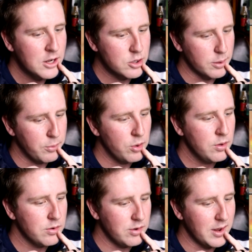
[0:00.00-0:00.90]

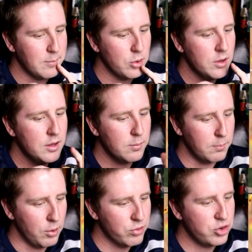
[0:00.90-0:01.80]
Triple, double,
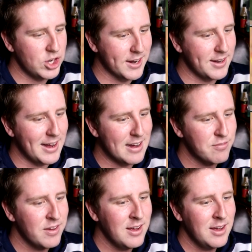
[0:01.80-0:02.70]
both checked
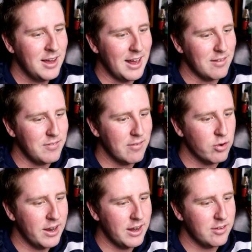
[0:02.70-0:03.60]
off. I've
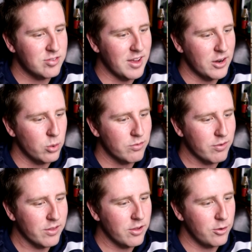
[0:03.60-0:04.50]
never hit a cycle in
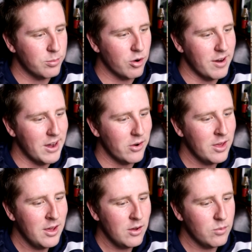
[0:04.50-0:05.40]
front of the home crowd.
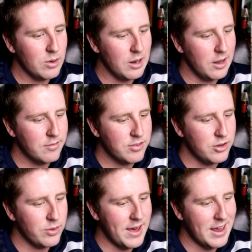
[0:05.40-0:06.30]
Would love to
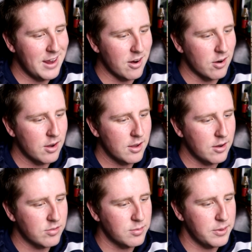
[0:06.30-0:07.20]
do that here.
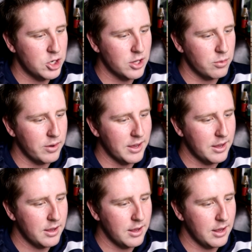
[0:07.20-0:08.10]
Here's the pitch on the way.
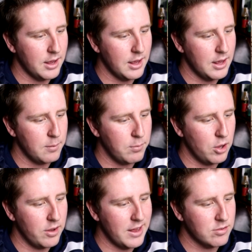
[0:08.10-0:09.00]
And
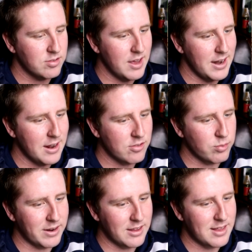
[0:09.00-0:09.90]
ball outside, not
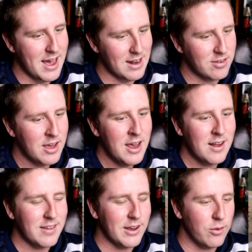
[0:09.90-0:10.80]
swinging at that.
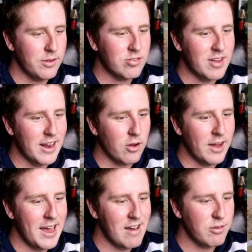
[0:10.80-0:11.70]
The only cycle
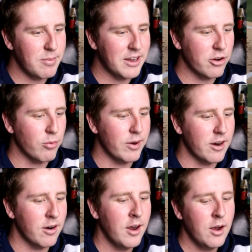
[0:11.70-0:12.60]
I have in my
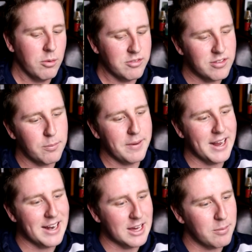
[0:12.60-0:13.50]
career was at the
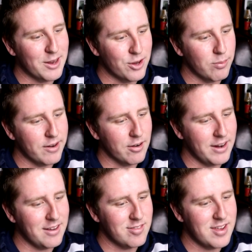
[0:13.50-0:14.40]
beginning of my career
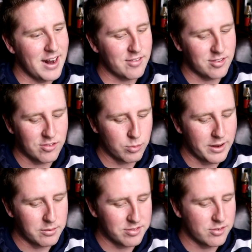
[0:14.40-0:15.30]
in Texas when
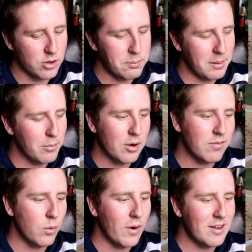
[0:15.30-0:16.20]
I was still a member
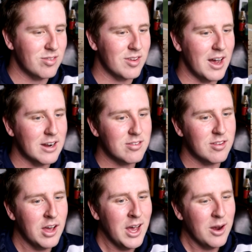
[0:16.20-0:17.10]
of the White
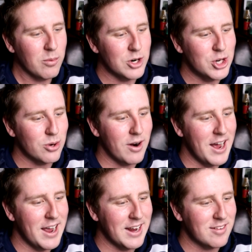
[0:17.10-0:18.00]
Sox. We're
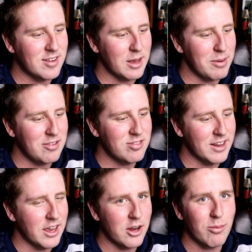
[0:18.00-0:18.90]
trying to get my
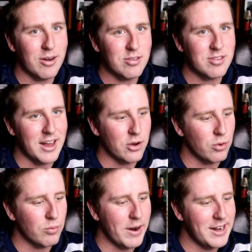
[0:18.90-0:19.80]
second career
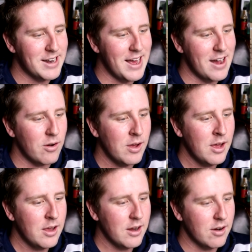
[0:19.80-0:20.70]
cycle right now.
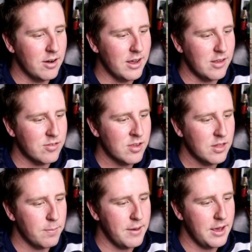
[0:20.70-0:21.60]
Here it is.
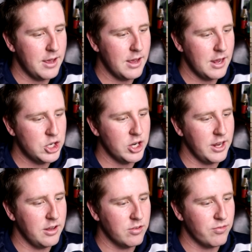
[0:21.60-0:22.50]
The pitch
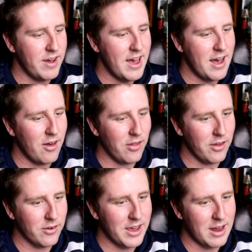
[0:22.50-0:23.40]
is foul.
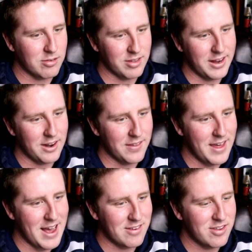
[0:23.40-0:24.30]
Okay, I was late on
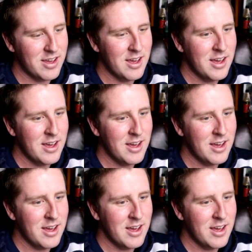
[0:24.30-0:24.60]
that.